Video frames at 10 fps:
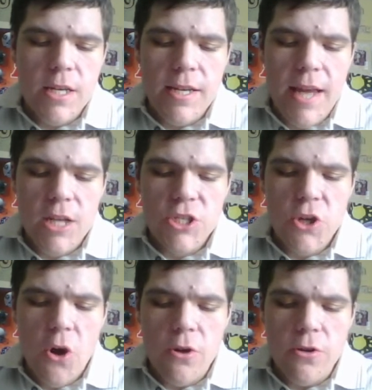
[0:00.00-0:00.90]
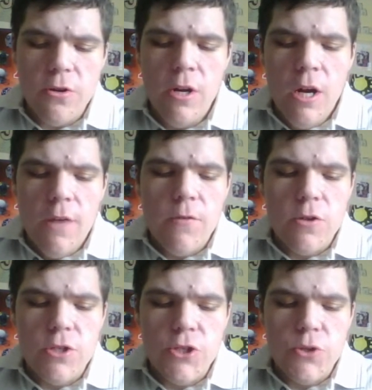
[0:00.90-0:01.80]
and Nash Carter
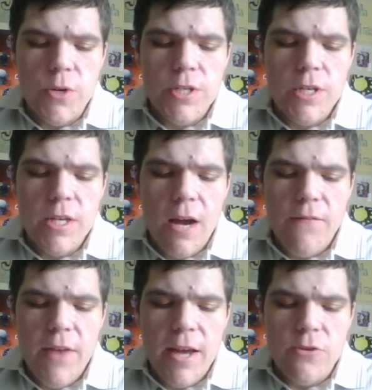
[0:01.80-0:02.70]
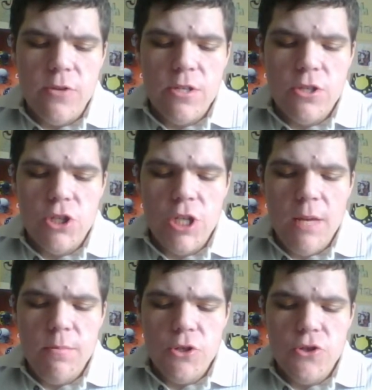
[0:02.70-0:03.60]
versus Grizzly Young Veterans,
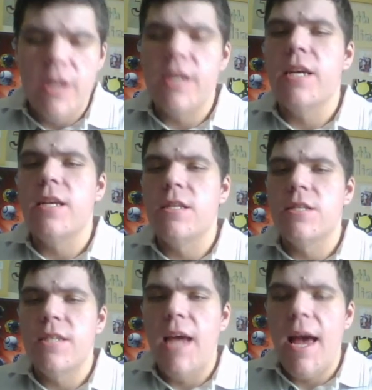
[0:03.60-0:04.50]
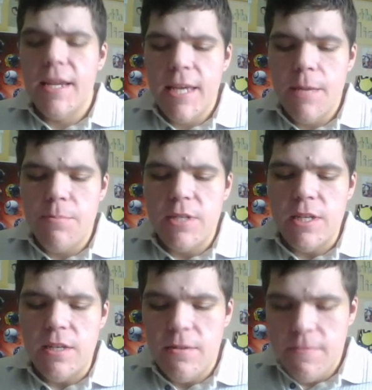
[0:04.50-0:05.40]
James Drake and Zach
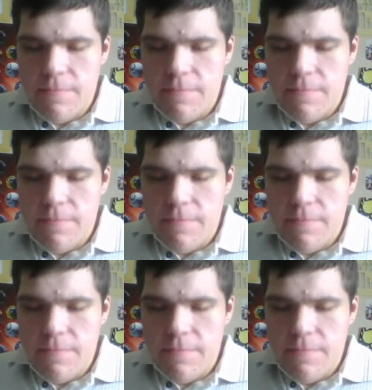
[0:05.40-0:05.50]
Gibson.